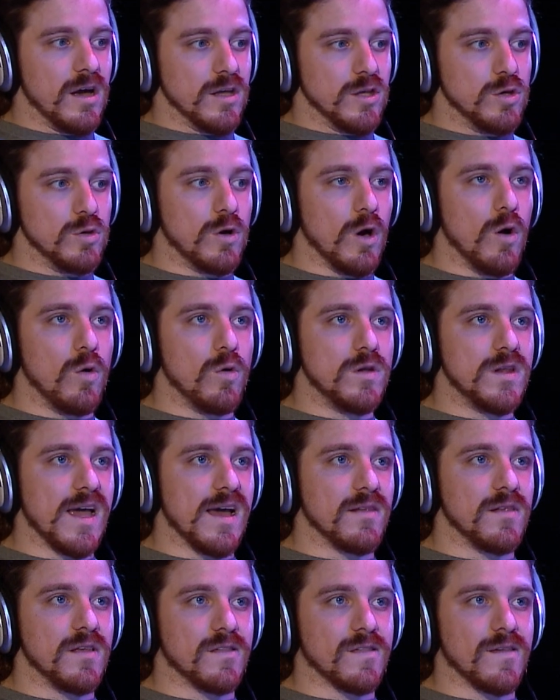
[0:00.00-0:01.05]
You go
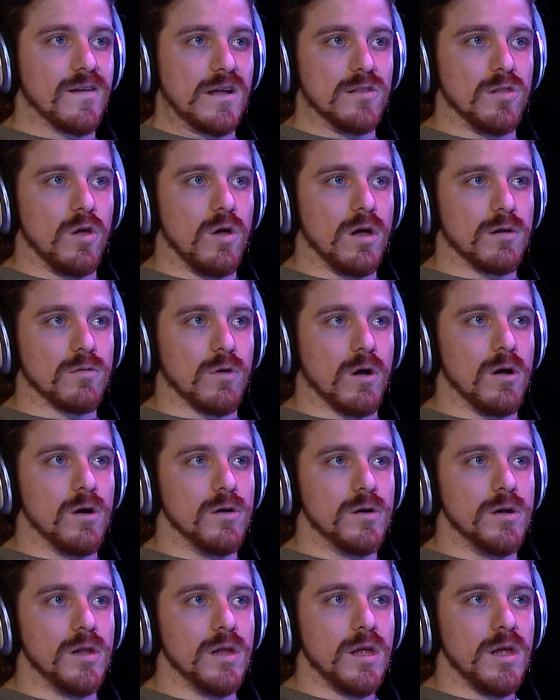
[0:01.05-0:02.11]
down this like long
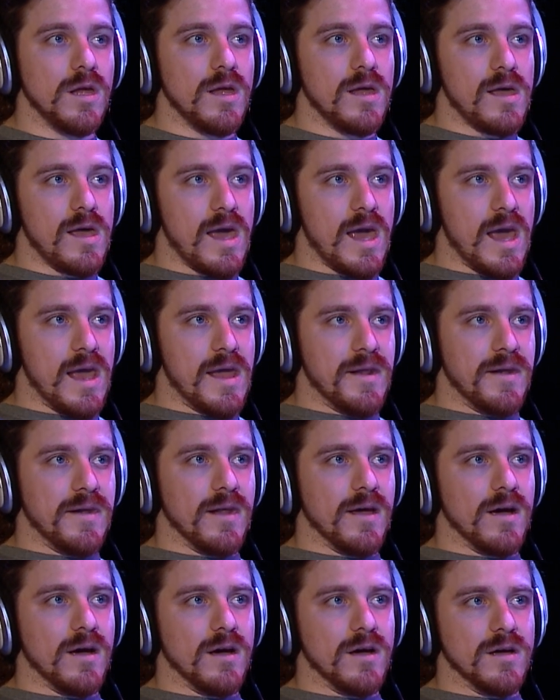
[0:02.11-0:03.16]
road, and
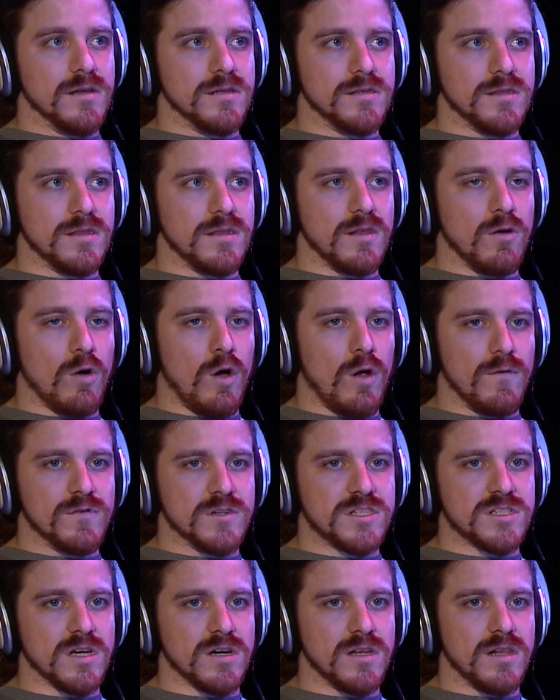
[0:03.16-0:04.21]
all of a
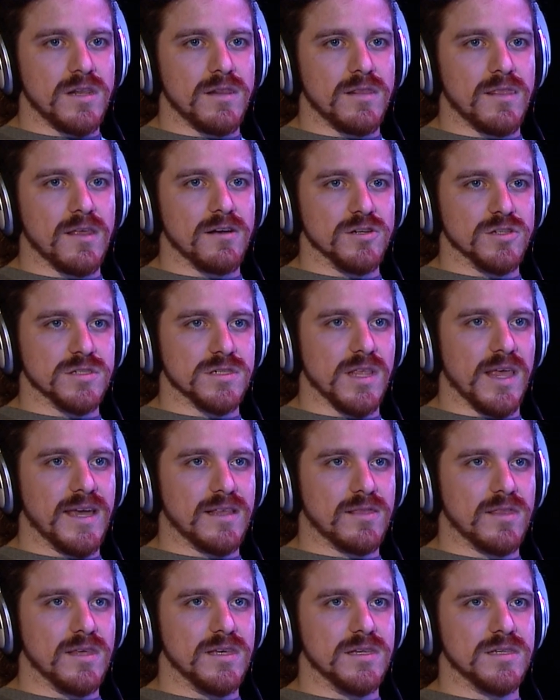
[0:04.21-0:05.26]
sudden there's
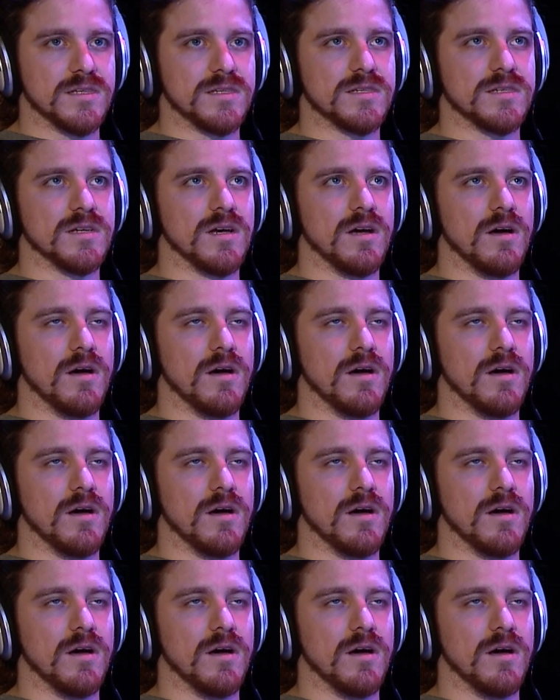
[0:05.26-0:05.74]
like this,